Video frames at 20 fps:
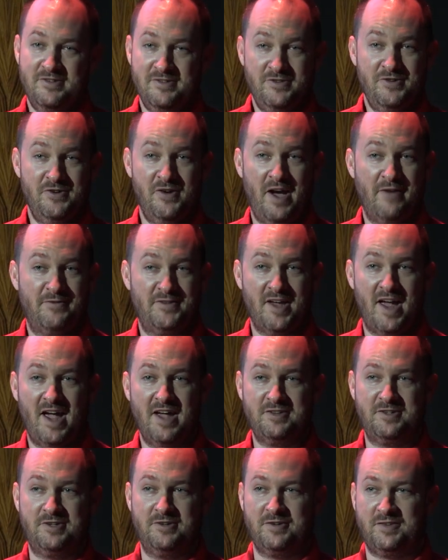you have to
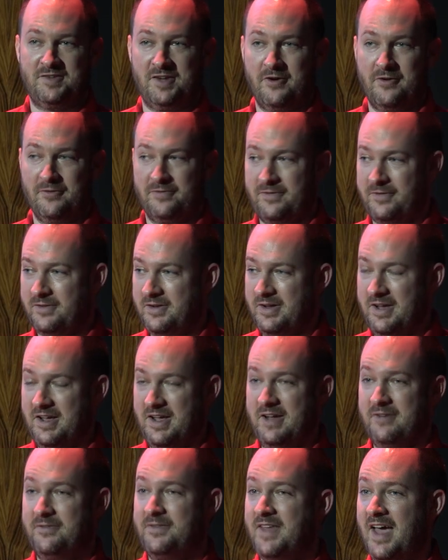ask yourself,
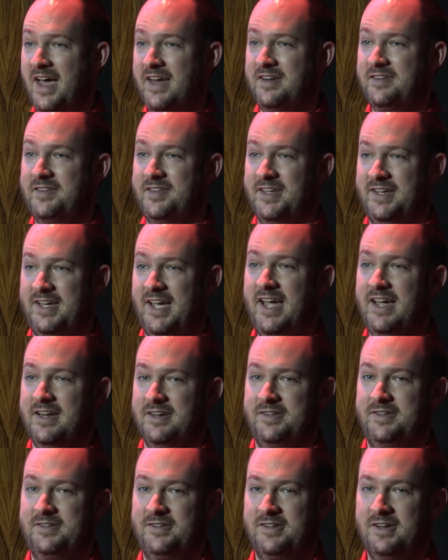if that is the
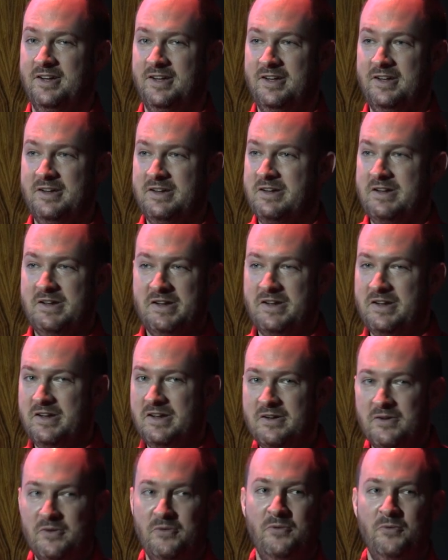case,
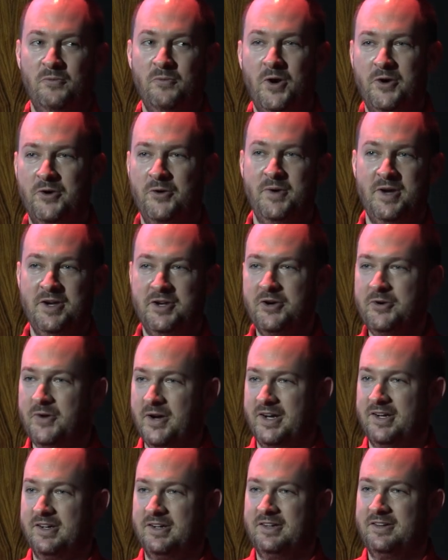what are we doing?
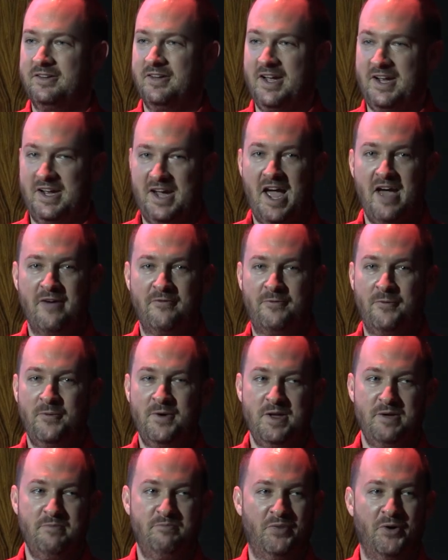Like, have
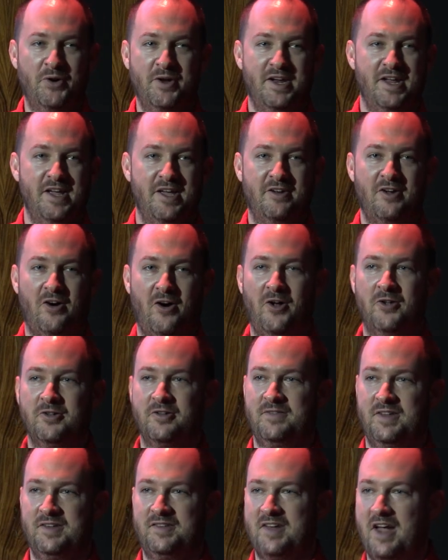we put in all of
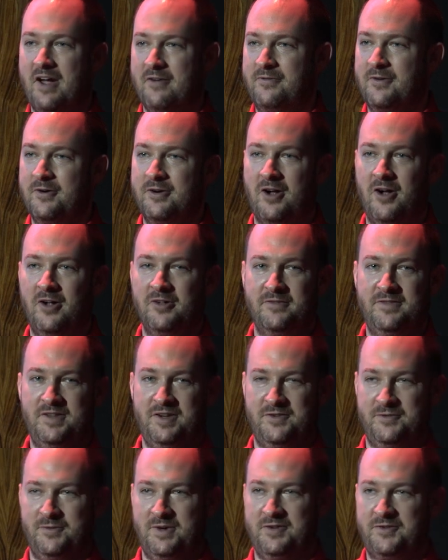this effort, all of
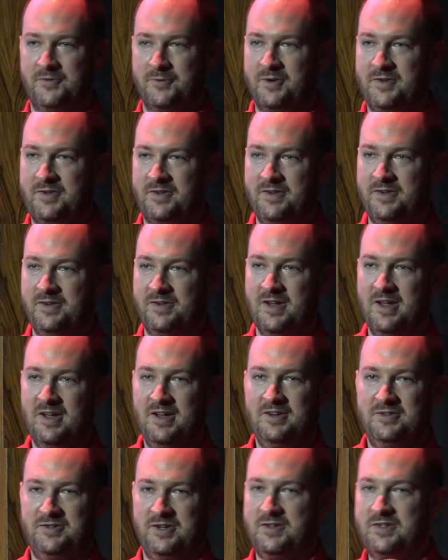these resources,
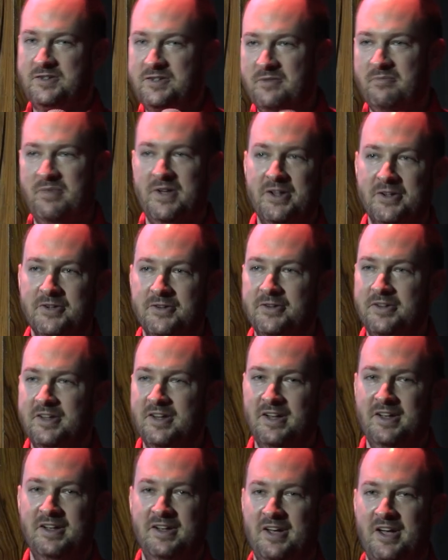just to build
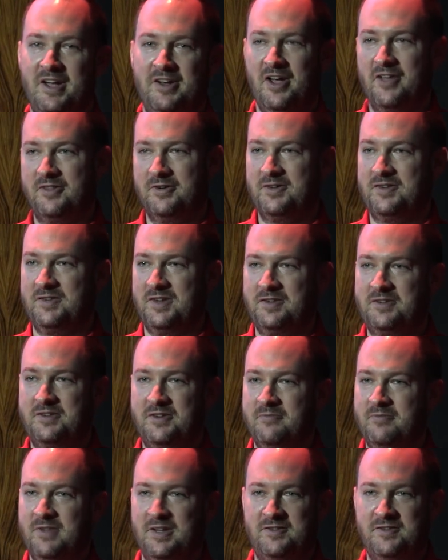another
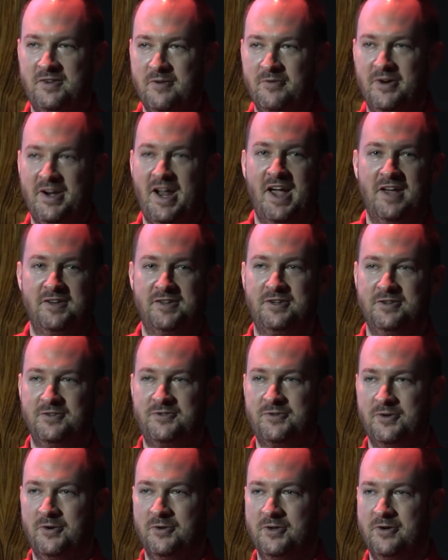system that someone has
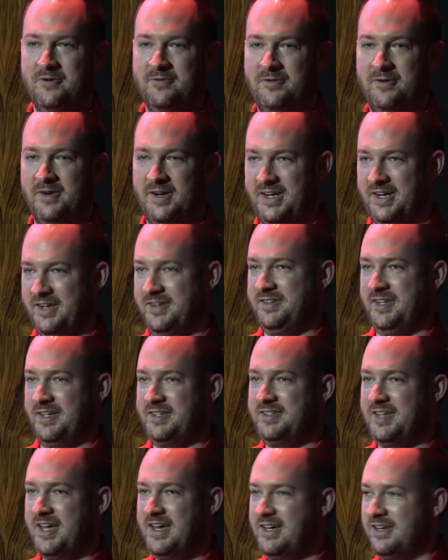control over and can
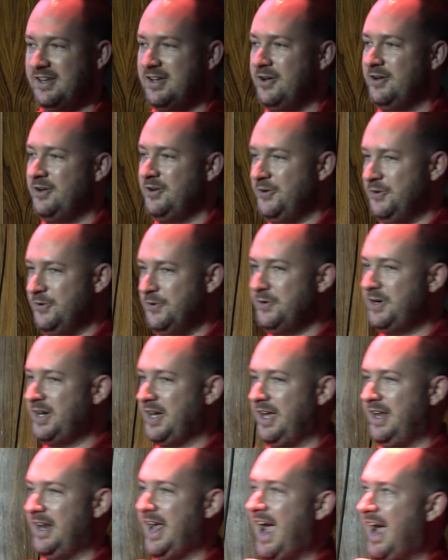dictate who
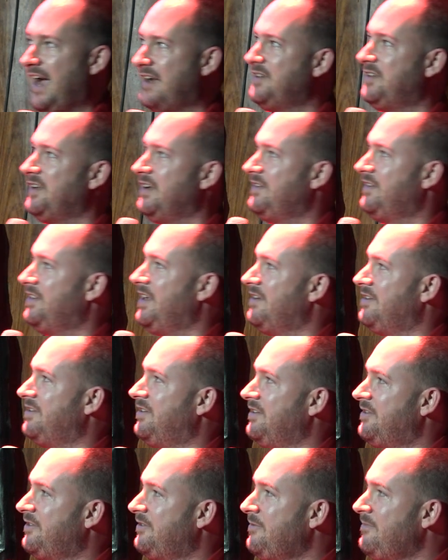can access that
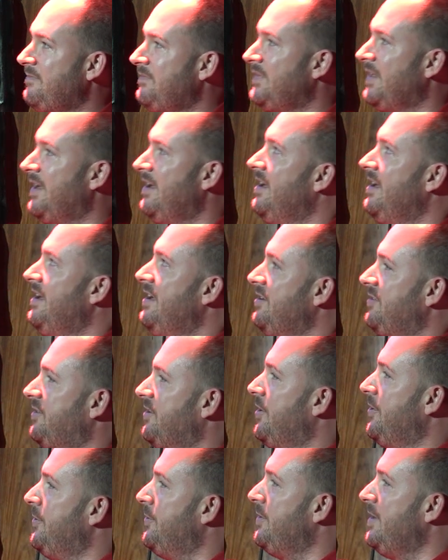system?
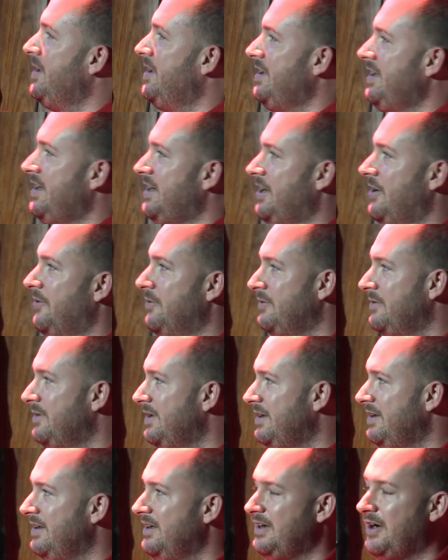So, a
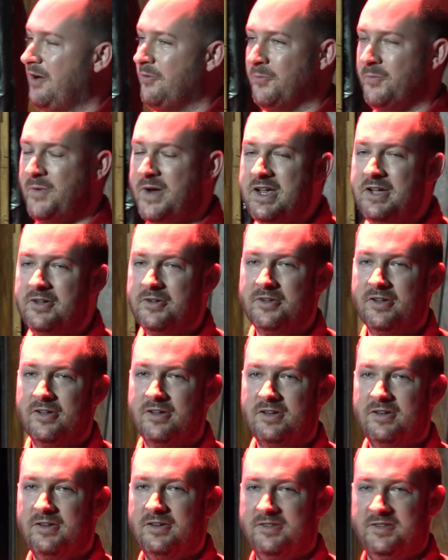real
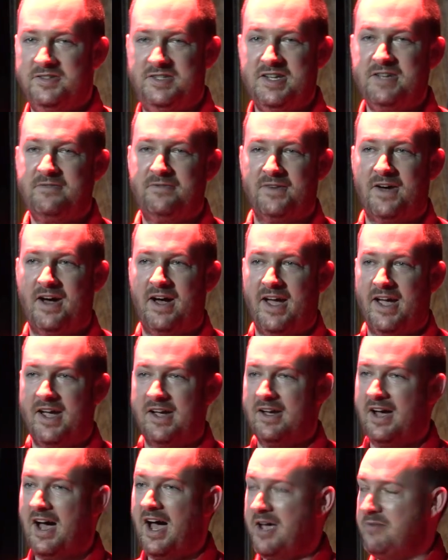DeFi,
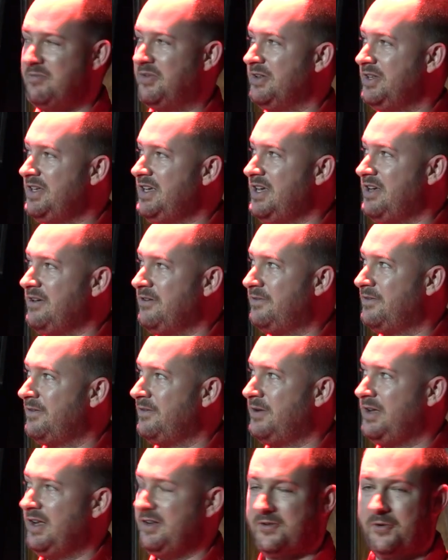I believe,
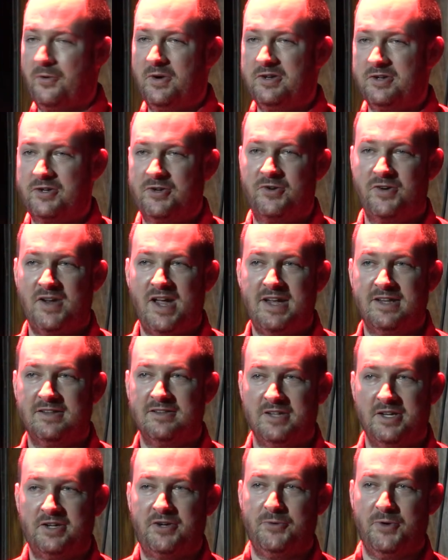is going to create
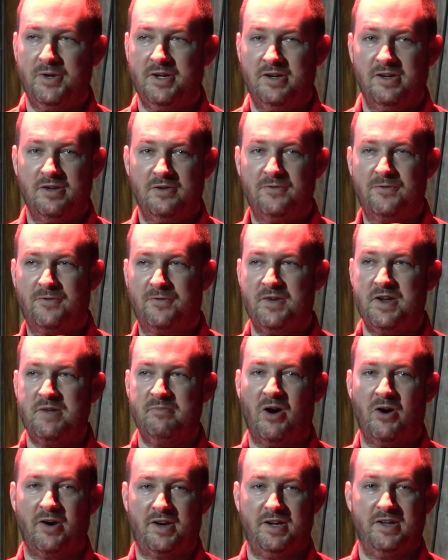liquid free
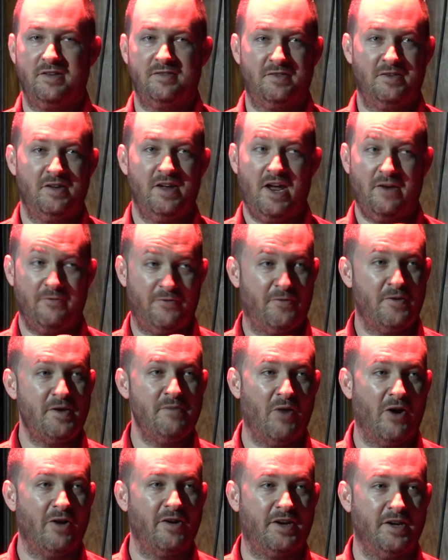markets. And free
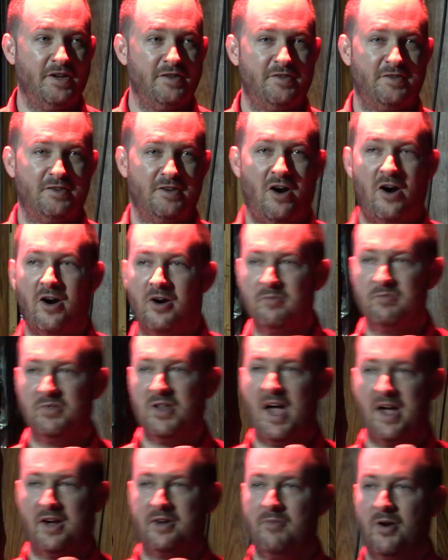markets are
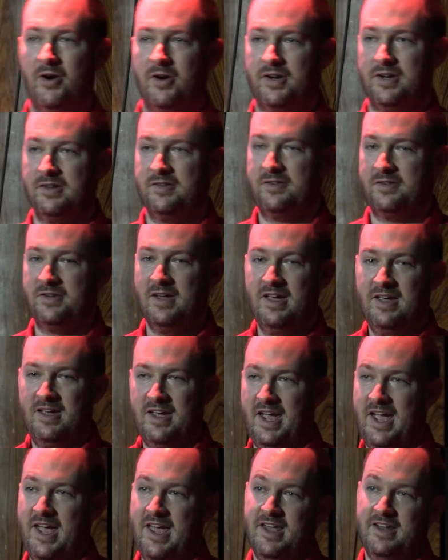black markets.
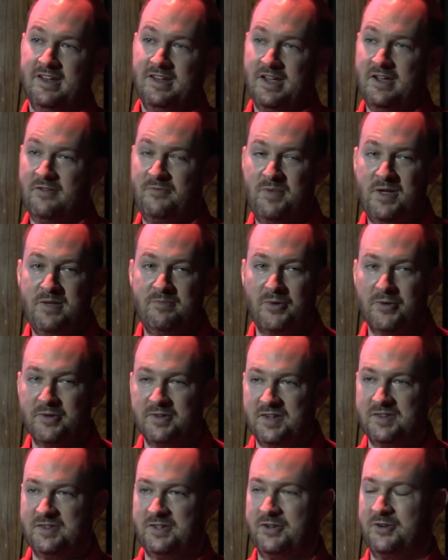And if people
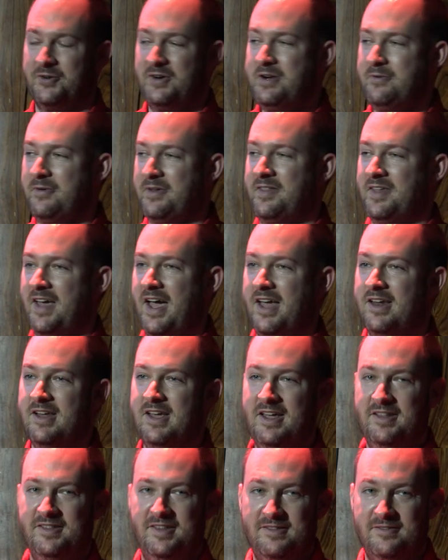disagree with that,
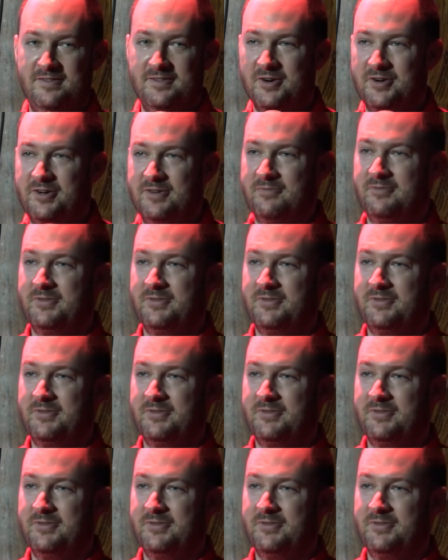they're